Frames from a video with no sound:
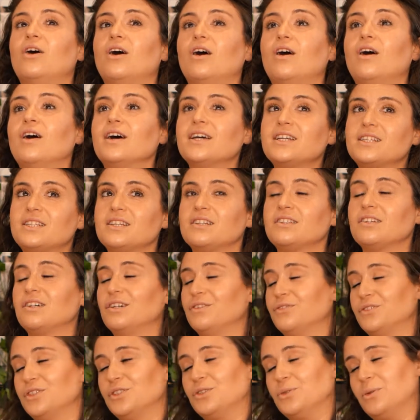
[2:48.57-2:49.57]
I did
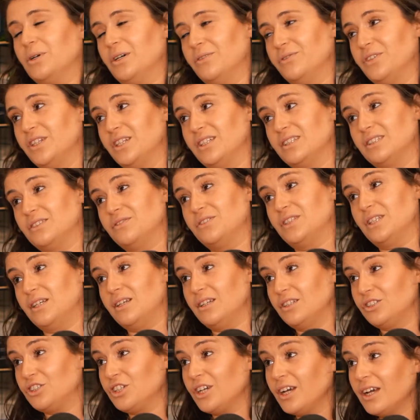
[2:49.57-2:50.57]
after 12 years of
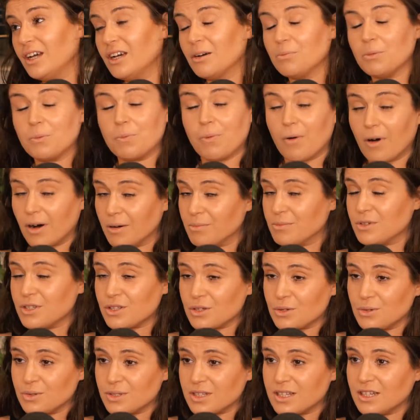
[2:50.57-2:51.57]
teaching. I'm a primary
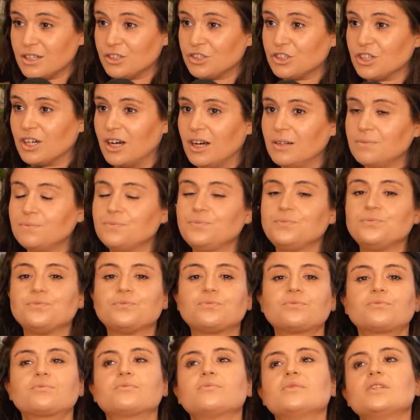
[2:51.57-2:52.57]
school teacher.
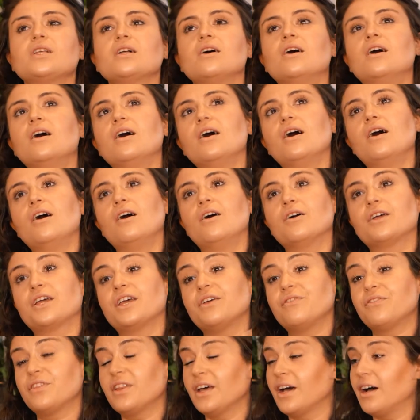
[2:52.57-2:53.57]

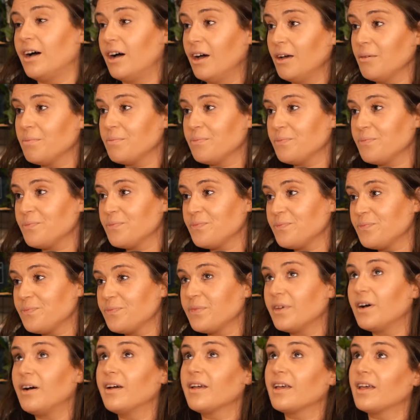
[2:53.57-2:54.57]
Given that up,
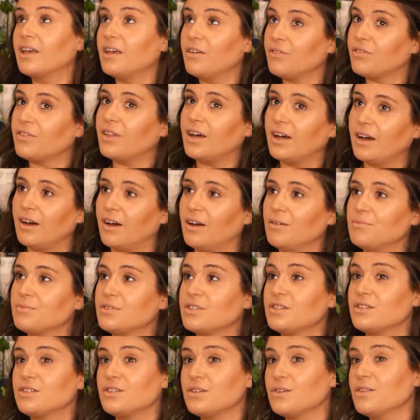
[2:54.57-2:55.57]
I give that up
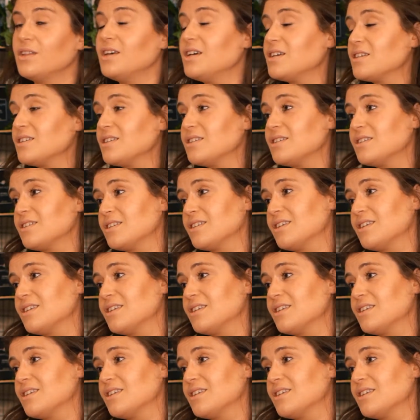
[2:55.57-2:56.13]
to do this.